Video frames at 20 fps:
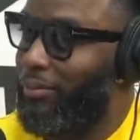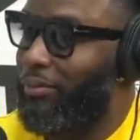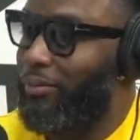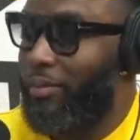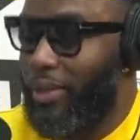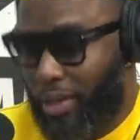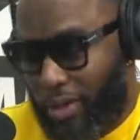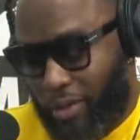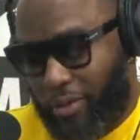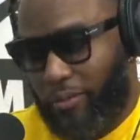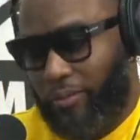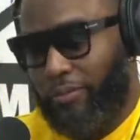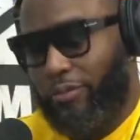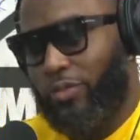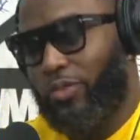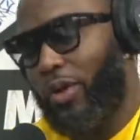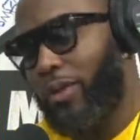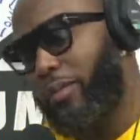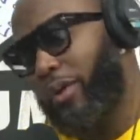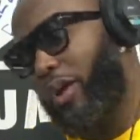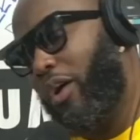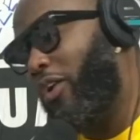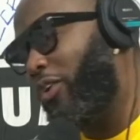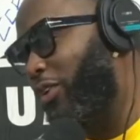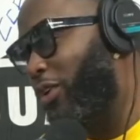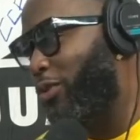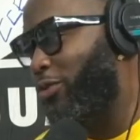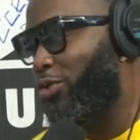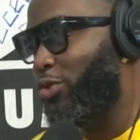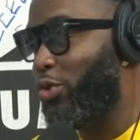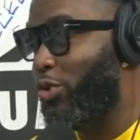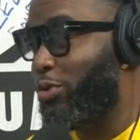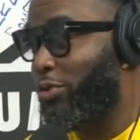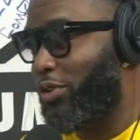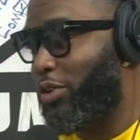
Yeah, Trae better hold on to him.